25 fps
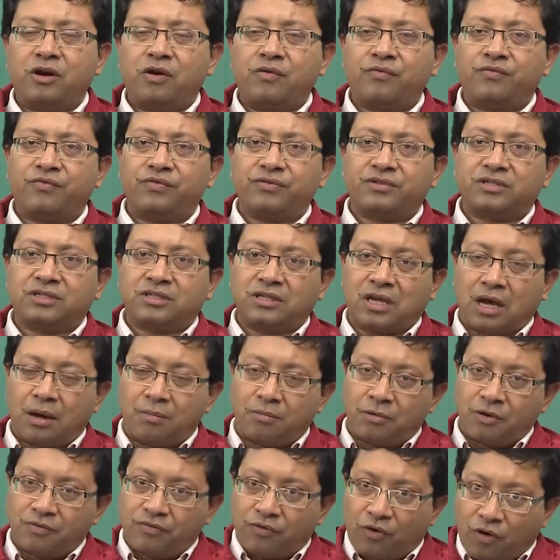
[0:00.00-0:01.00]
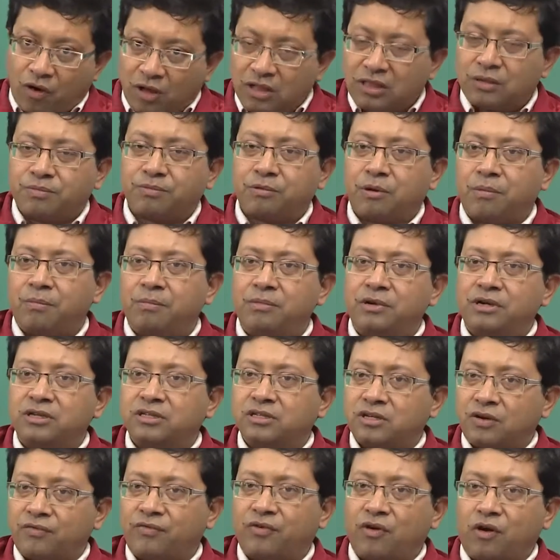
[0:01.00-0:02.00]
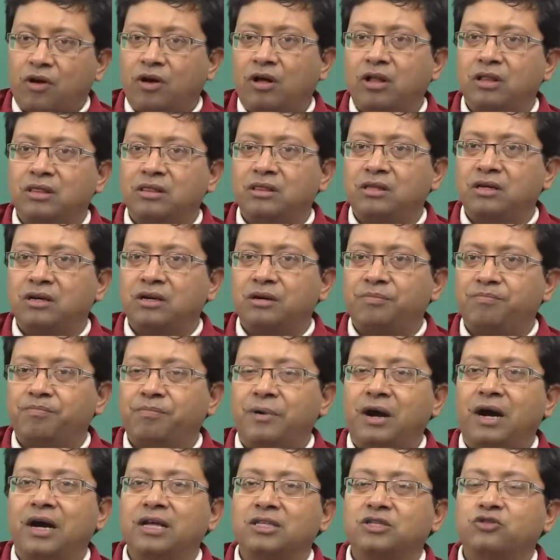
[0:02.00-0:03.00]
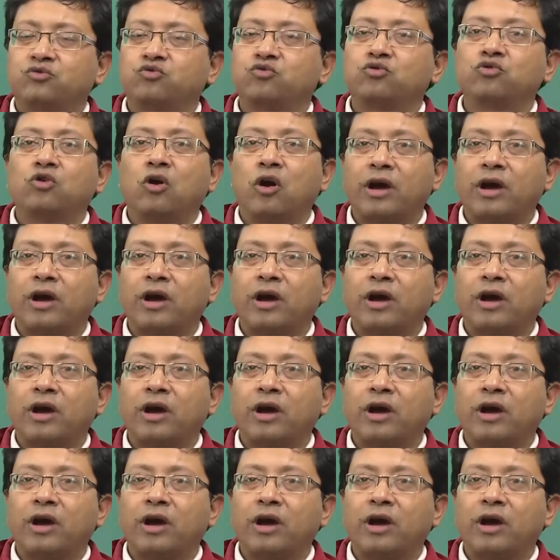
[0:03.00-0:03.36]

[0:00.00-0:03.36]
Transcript: of sum of all the probabilities of all the paths should